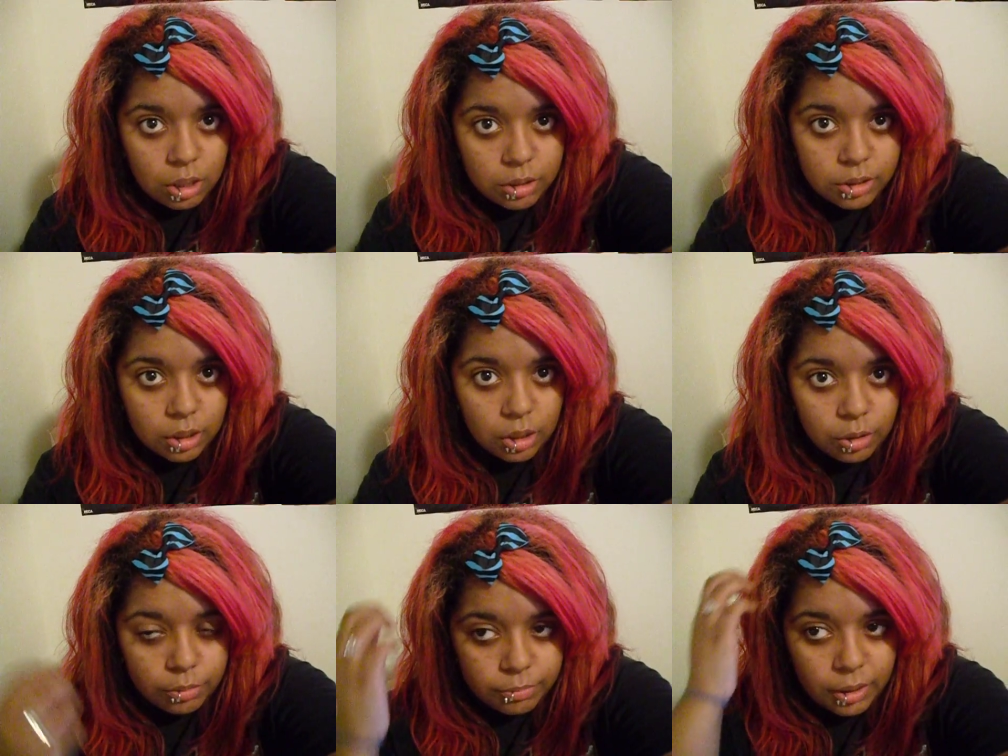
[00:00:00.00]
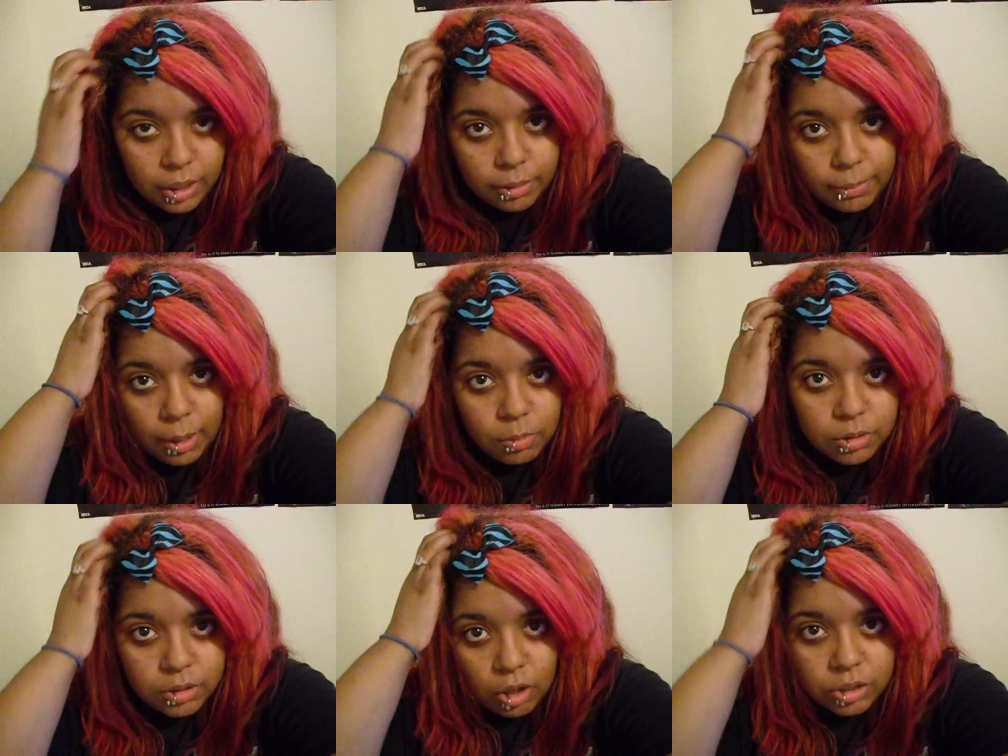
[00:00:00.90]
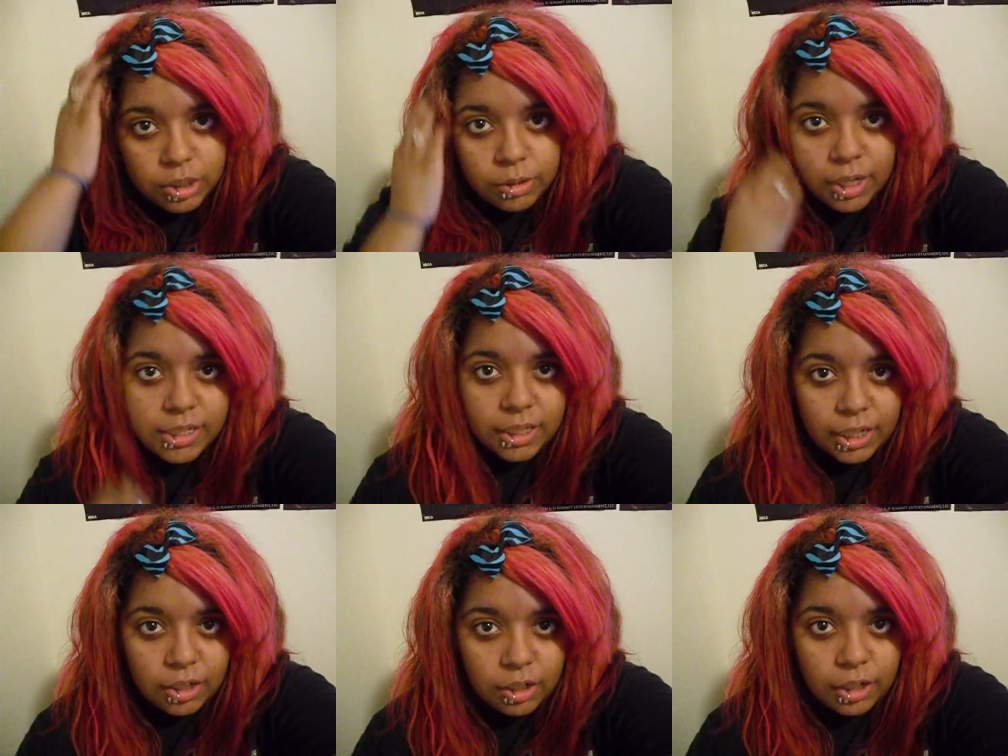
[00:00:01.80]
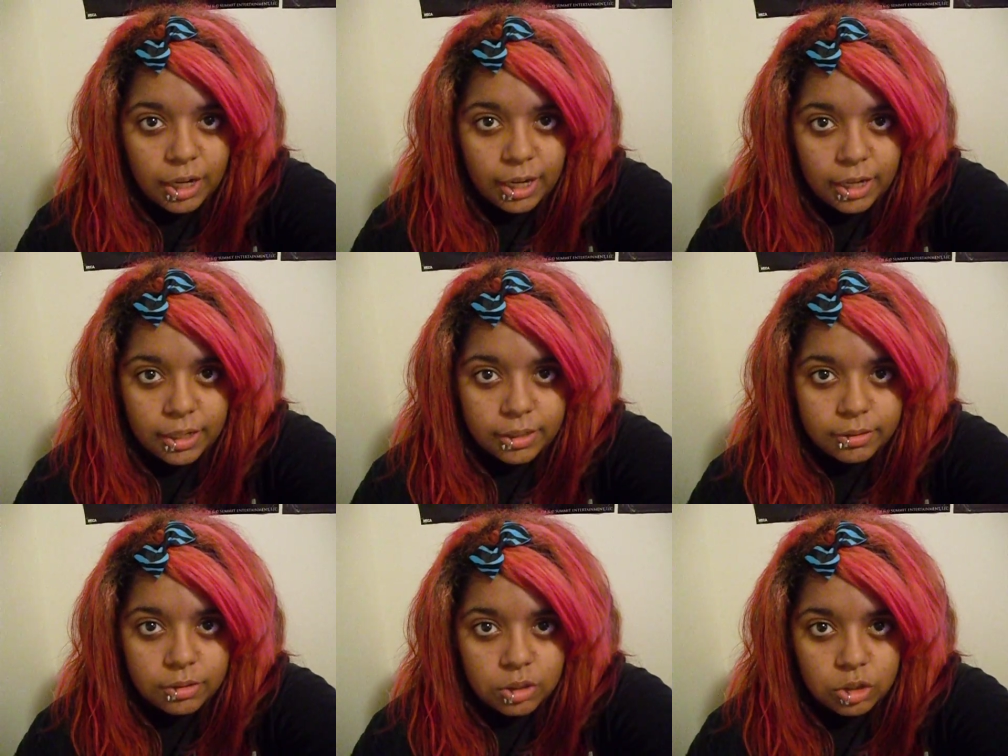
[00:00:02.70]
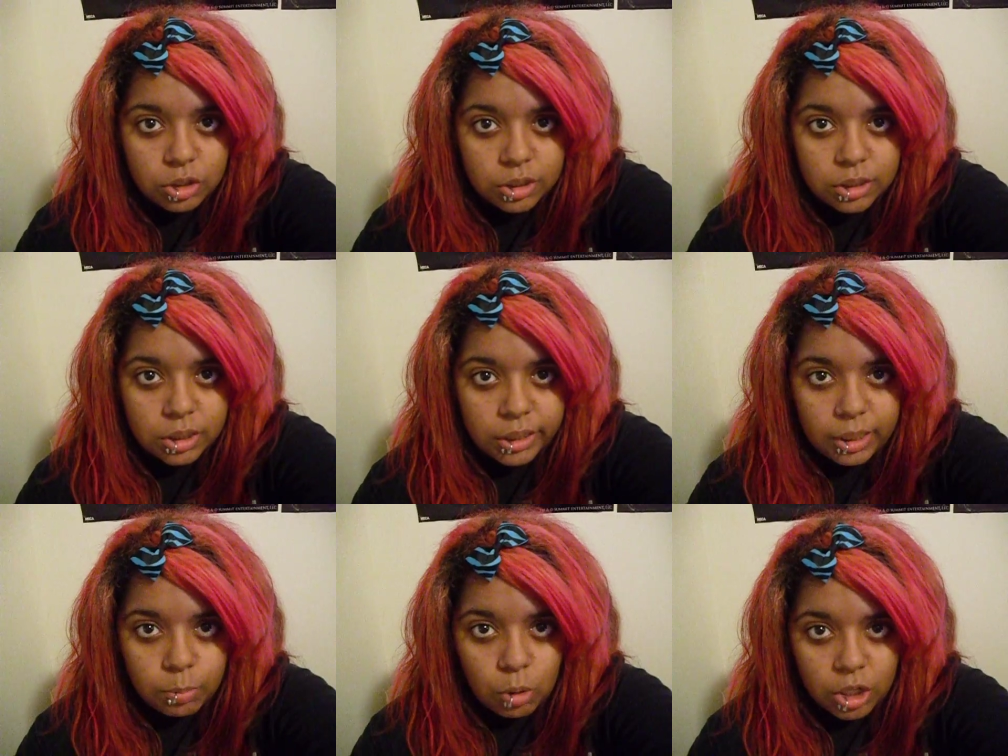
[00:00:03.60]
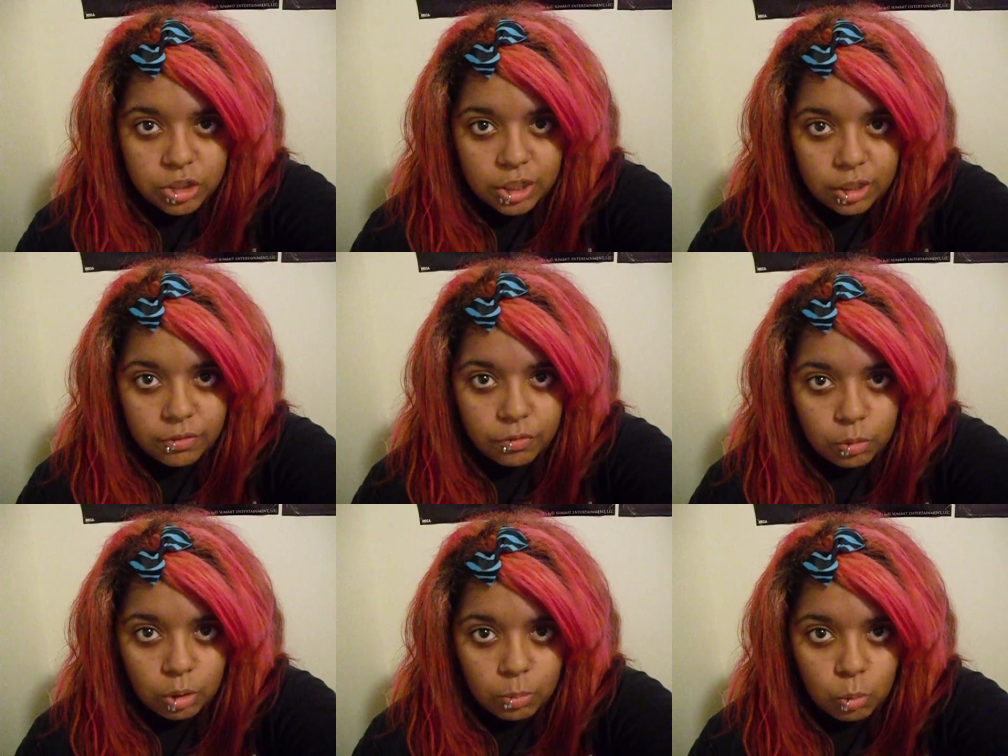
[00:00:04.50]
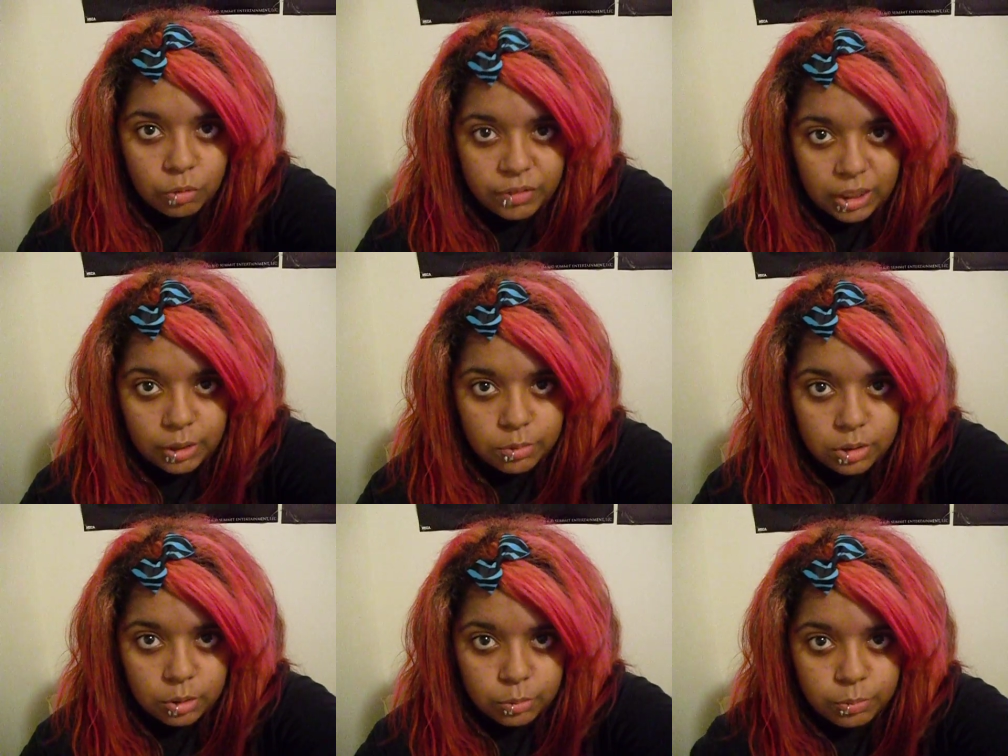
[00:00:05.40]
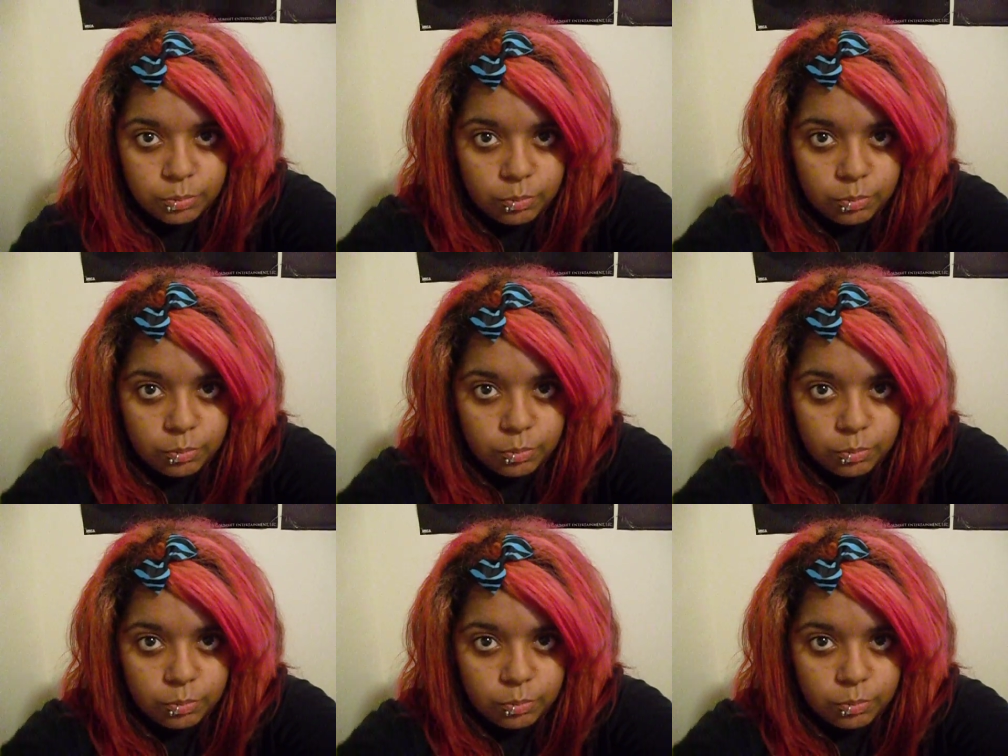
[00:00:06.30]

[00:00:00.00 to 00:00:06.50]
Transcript: So, um, I will talk to you guys later and just keep watching for more videos soon.